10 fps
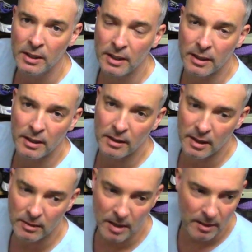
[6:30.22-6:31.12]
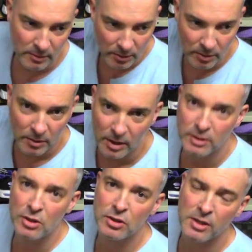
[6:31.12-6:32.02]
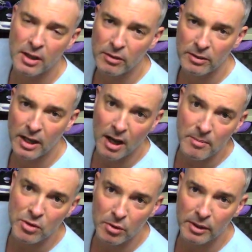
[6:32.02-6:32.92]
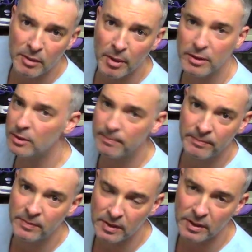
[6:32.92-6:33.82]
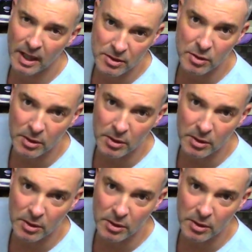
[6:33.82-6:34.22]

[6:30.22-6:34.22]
uh, and, and, the conditions under that I'm storing them under, not so